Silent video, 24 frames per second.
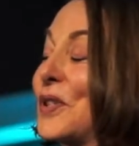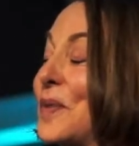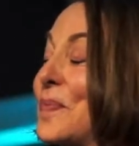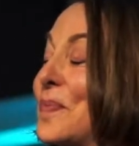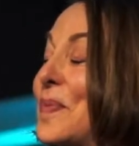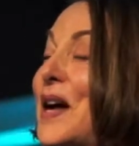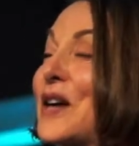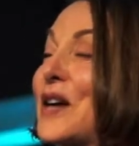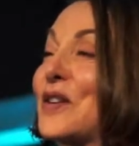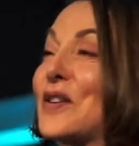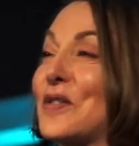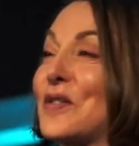the
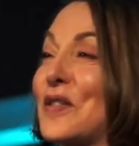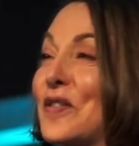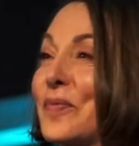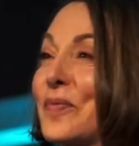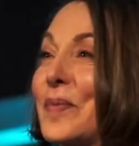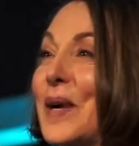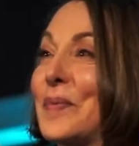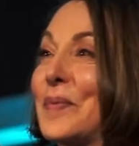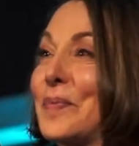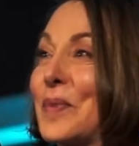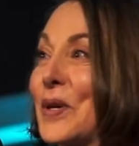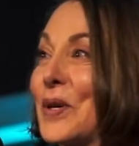marrow of
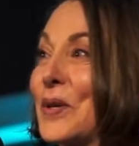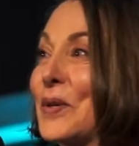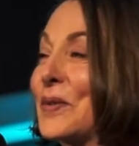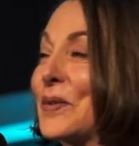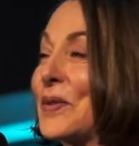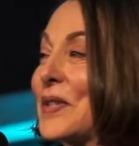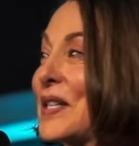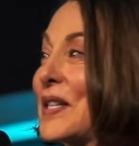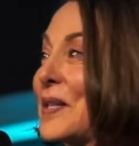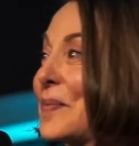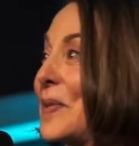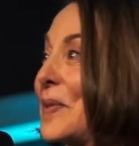my
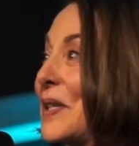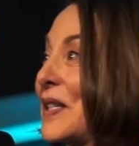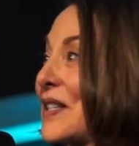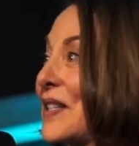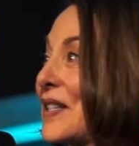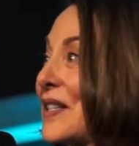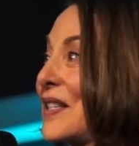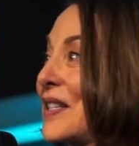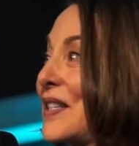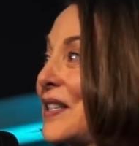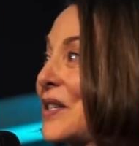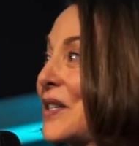bones,
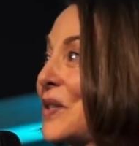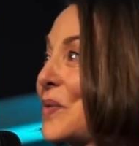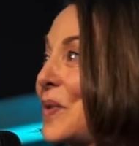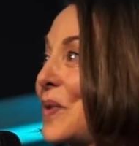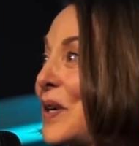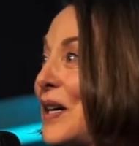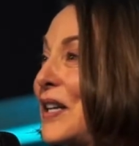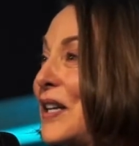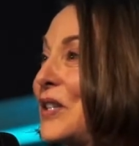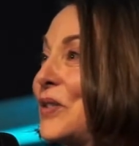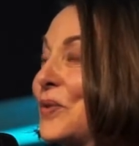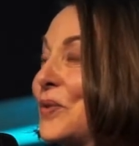because this is
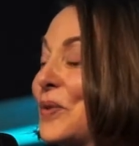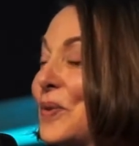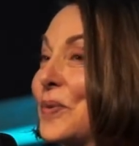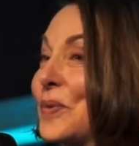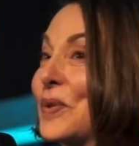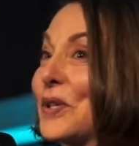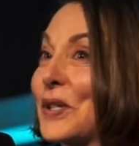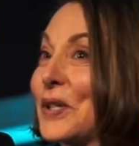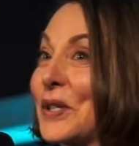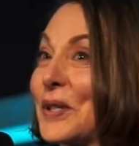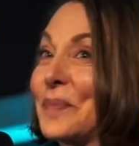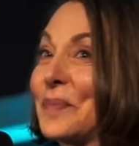why I do the
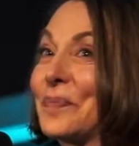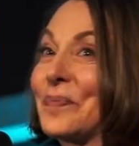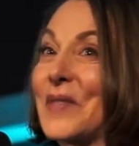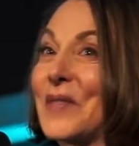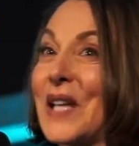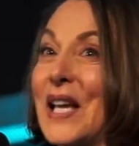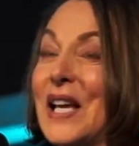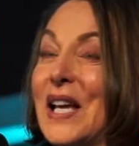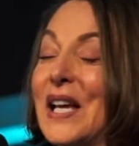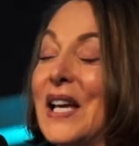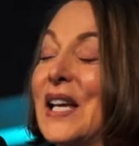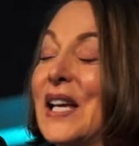work.
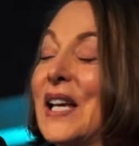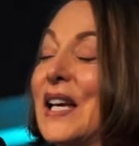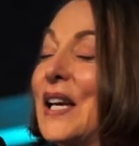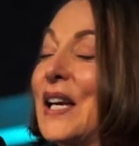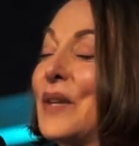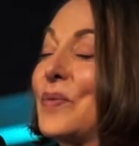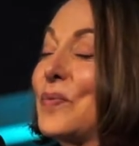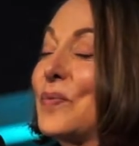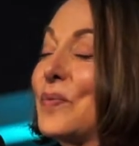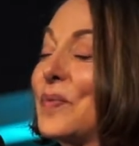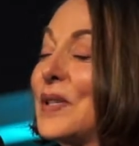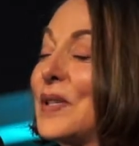
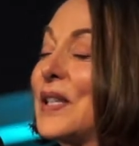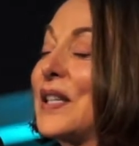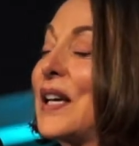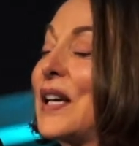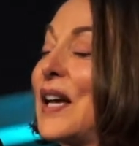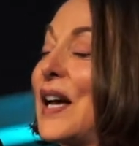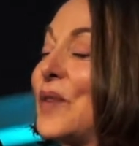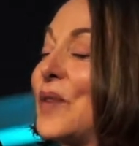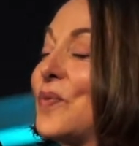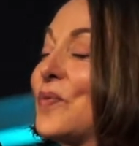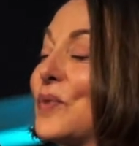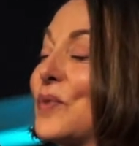
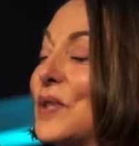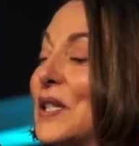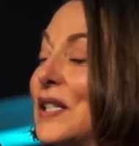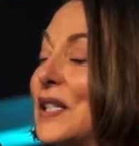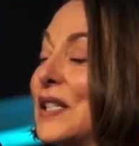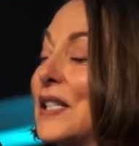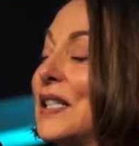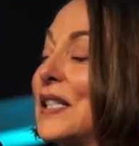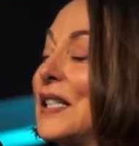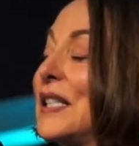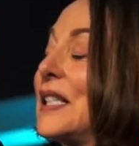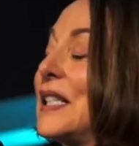I
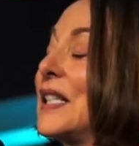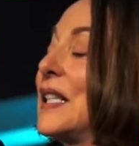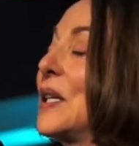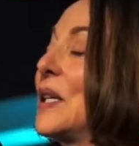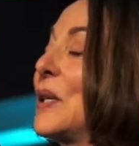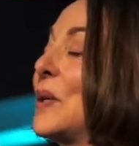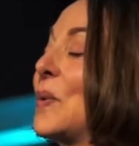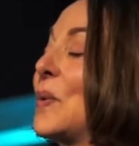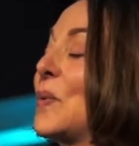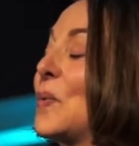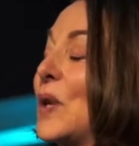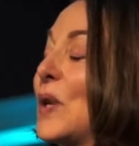really
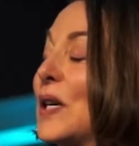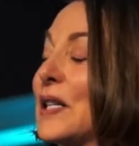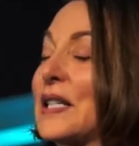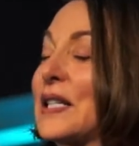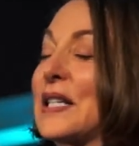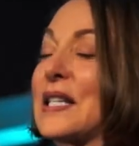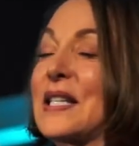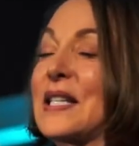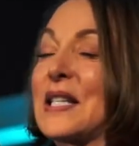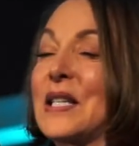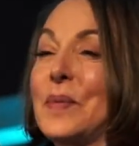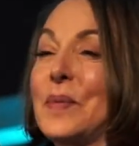want
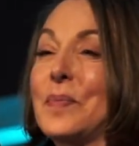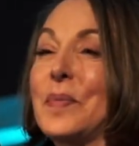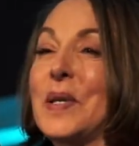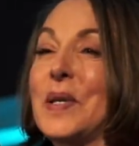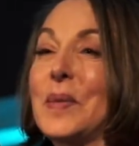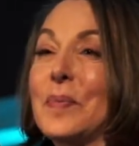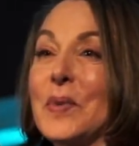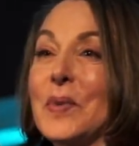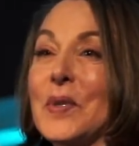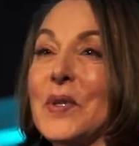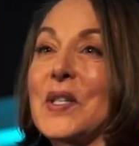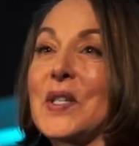to see
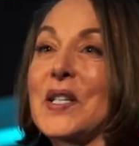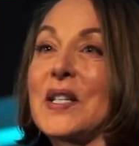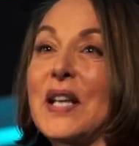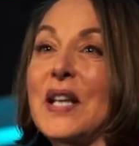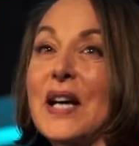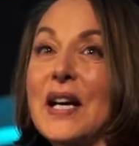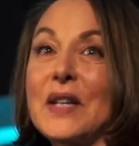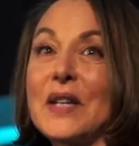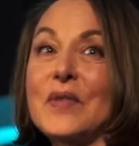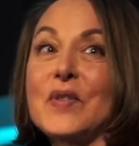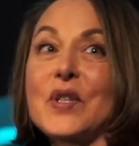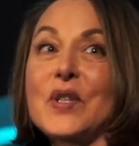people's
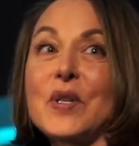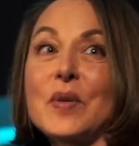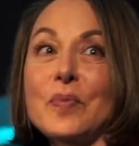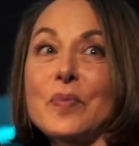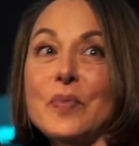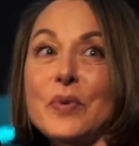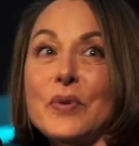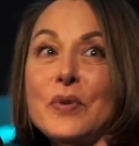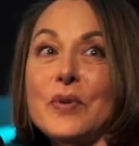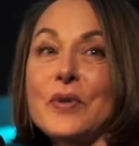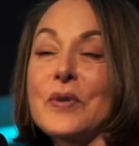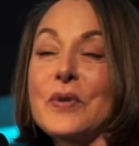lives
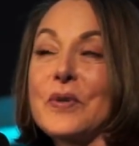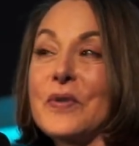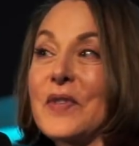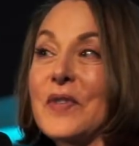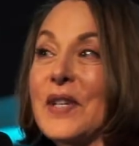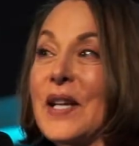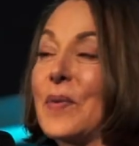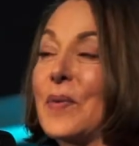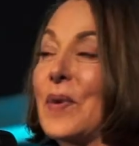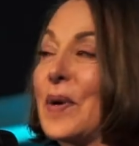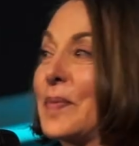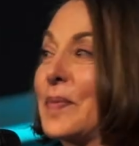improve,
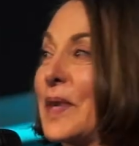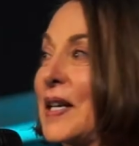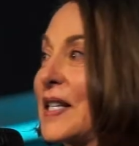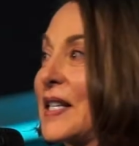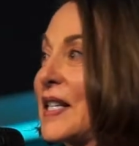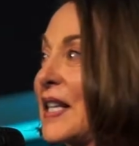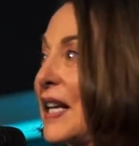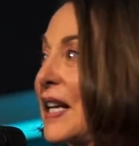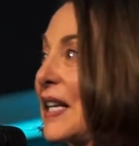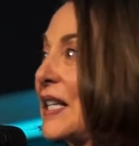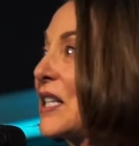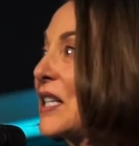and I want my
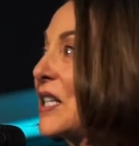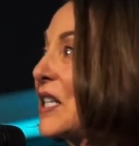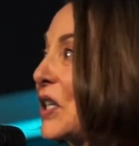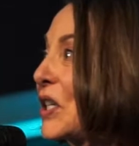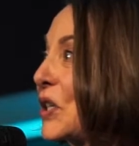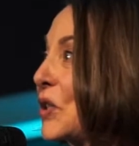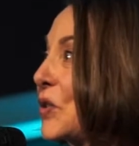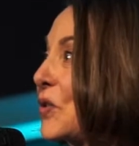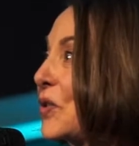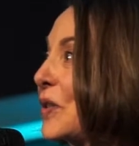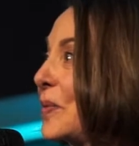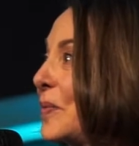science to
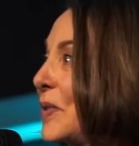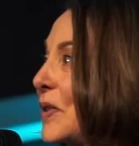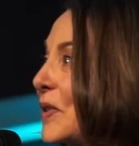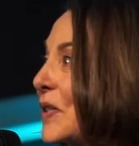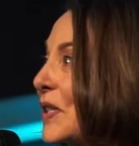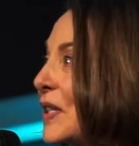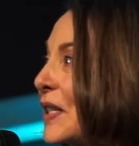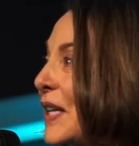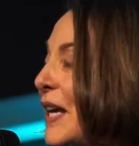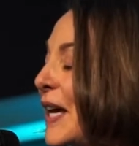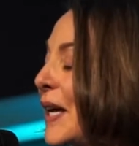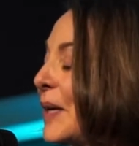contribute
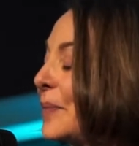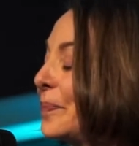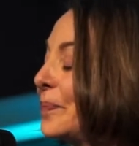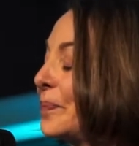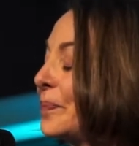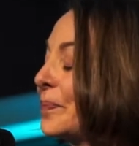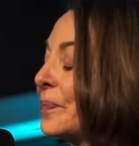to that.